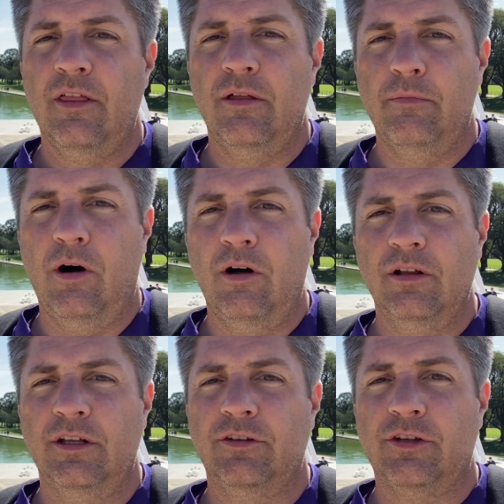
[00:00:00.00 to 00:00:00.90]
The
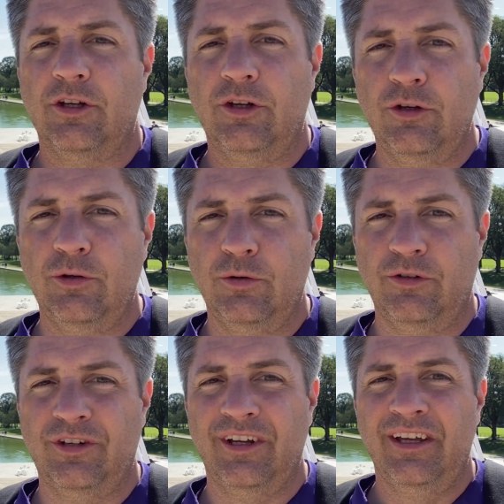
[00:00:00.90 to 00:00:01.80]
mall is
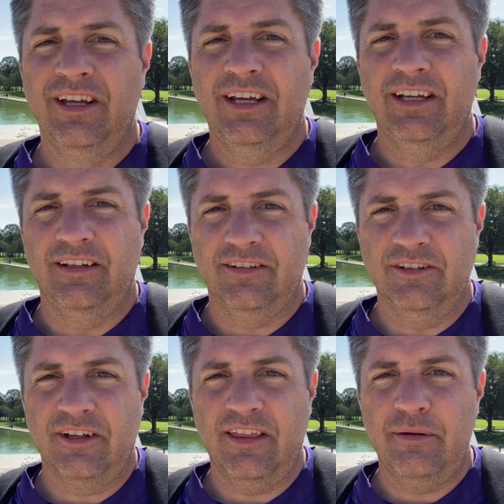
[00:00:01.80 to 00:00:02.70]
huge. It doesn't
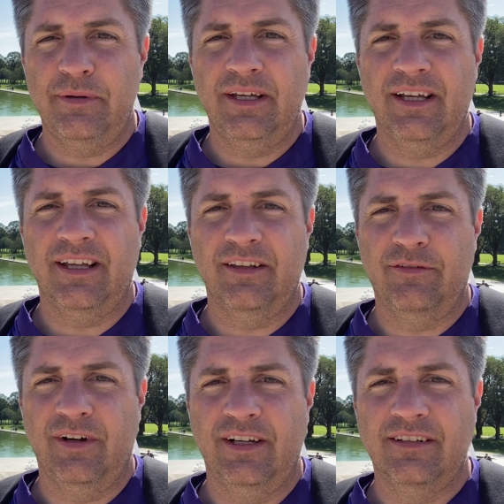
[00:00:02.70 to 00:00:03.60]
look that big, it's
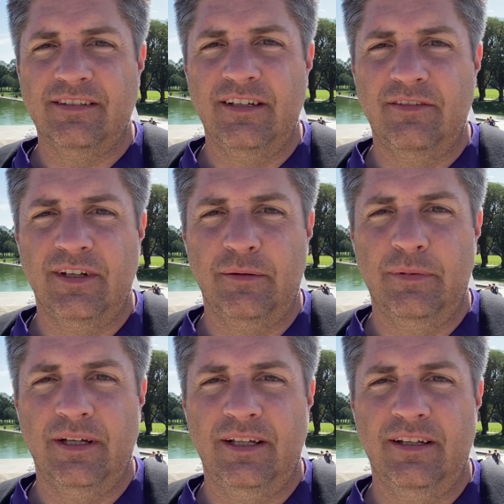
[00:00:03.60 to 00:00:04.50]
very deceiving,
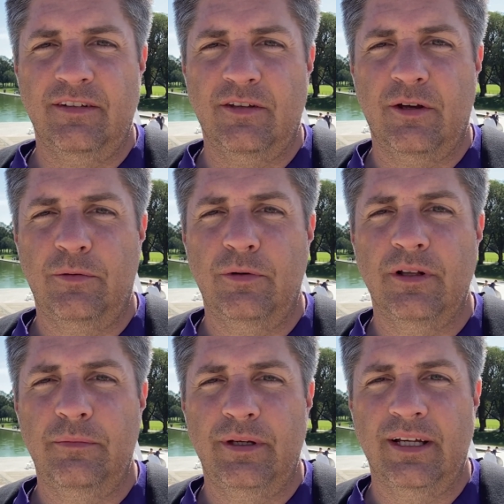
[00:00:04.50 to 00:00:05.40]
but it is
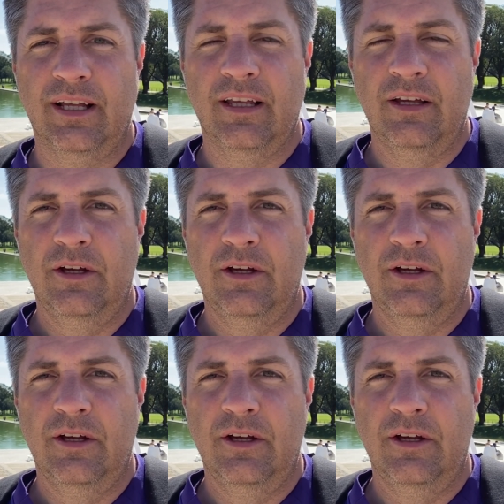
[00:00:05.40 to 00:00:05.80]
really big.